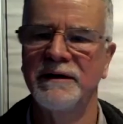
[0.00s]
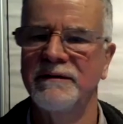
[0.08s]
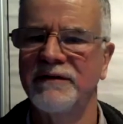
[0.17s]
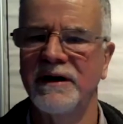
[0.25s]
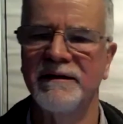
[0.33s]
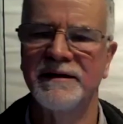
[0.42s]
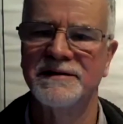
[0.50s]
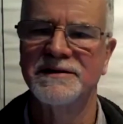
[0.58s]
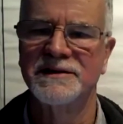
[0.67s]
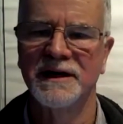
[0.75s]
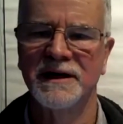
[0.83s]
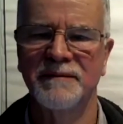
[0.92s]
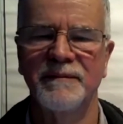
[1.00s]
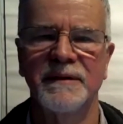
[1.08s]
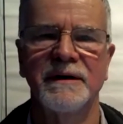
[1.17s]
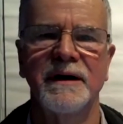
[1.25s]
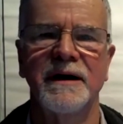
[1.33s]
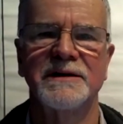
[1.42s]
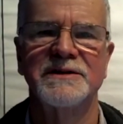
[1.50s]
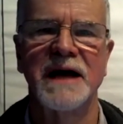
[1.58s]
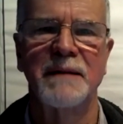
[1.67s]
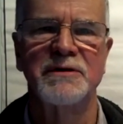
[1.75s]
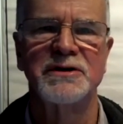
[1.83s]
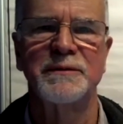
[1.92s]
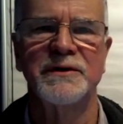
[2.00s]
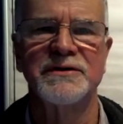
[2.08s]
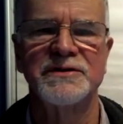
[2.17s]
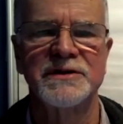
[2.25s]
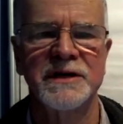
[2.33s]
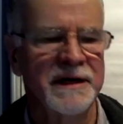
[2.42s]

various establishments.